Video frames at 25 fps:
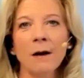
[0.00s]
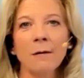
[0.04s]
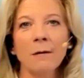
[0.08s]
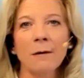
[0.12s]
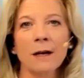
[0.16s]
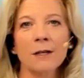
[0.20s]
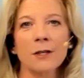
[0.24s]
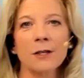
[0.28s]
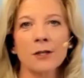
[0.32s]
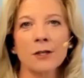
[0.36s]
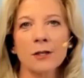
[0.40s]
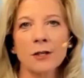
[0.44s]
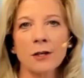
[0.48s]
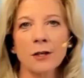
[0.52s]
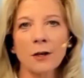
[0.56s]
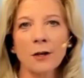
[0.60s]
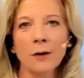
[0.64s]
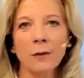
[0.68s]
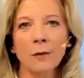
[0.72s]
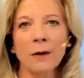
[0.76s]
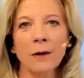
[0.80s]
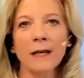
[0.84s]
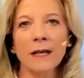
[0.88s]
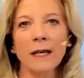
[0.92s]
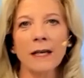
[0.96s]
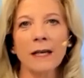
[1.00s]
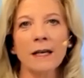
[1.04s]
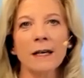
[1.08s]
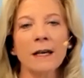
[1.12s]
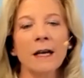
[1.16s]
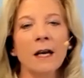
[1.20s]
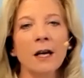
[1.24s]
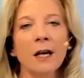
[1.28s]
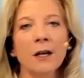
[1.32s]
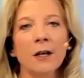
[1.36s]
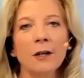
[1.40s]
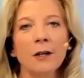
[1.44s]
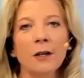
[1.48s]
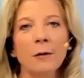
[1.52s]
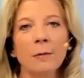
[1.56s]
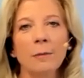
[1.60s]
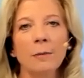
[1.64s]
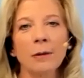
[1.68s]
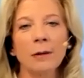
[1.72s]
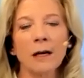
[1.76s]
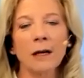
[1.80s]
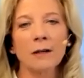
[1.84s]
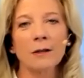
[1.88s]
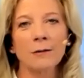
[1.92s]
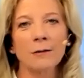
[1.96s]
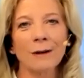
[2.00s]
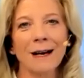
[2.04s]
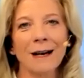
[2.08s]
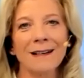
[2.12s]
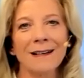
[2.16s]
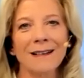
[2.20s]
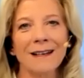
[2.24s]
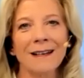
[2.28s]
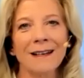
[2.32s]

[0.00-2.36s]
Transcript: register. We get you plugged right